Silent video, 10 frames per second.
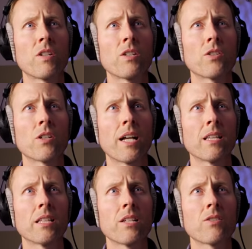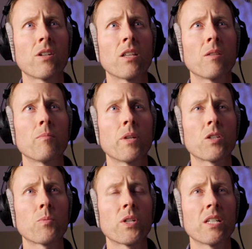feature at least on the
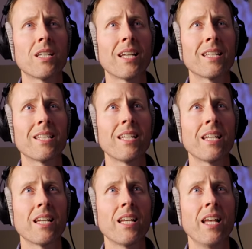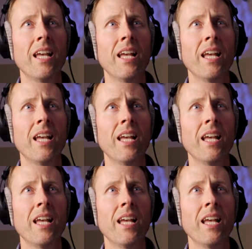MixPre ten T?